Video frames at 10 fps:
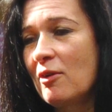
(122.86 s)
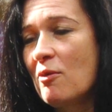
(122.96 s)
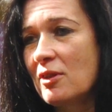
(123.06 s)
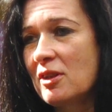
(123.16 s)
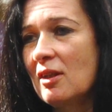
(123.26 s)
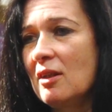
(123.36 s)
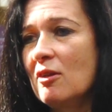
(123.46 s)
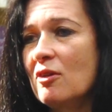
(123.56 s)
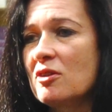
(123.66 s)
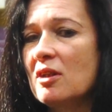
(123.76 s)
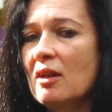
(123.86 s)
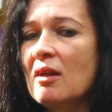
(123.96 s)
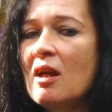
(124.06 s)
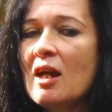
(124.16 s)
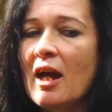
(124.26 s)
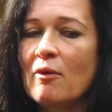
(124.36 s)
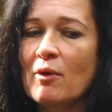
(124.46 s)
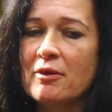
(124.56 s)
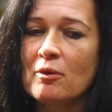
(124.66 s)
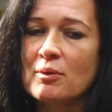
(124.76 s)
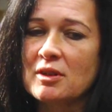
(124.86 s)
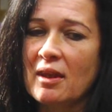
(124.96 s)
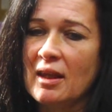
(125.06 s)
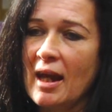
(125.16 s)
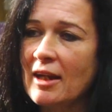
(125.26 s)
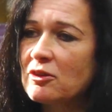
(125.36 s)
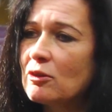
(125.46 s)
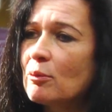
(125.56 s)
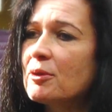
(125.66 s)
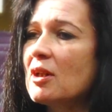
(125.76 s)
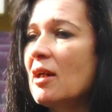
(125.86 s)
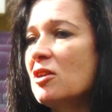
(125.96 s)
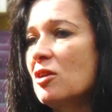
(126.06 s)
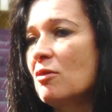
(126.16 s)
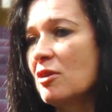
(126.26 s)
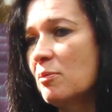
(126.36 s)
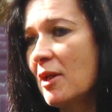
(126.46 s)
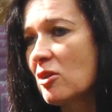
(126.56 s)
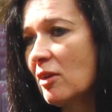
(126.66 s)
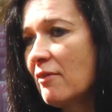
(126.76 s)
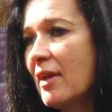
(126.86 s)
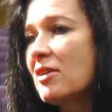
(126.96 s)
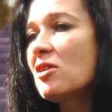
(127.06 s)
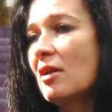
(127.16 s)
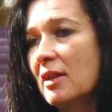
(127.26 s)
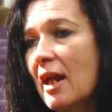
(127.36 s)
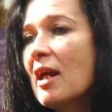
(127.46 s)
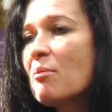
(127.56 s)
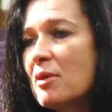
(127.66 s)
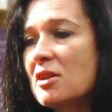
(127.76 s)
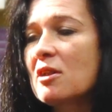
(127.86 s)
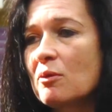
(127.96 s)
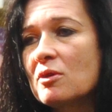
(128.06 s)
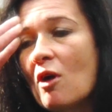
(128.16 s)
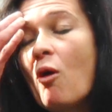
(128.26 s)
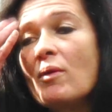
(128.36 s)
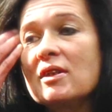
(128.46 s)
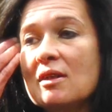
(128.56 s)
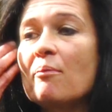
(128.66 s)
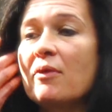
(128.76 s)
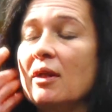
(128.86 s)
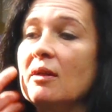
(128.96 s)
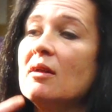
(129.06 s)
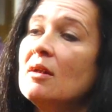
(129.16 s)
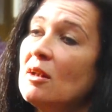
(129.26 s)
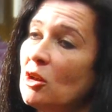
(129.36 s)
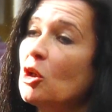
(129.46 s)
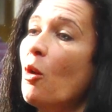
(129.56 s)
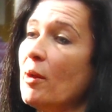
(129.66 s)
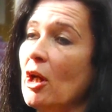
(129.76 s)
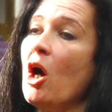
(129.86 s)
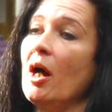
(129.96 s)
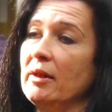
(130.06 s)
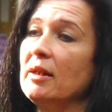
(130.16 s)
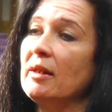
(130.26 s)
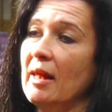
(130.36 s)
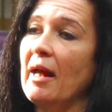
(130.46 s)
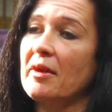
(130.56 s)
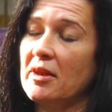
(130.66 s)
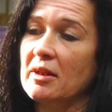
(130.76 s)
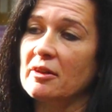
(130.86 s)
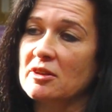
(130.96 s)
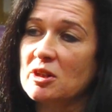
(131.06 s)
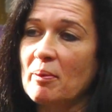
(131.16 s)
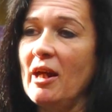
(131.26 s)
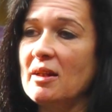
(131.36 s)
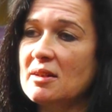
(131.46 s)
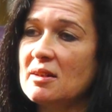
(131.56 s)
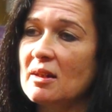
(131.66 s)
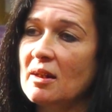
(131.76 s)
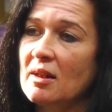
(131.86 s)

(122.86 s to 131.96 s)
the course of the years, and whether it was a theatrical production or special events on campus, there was always something going on in that theater space.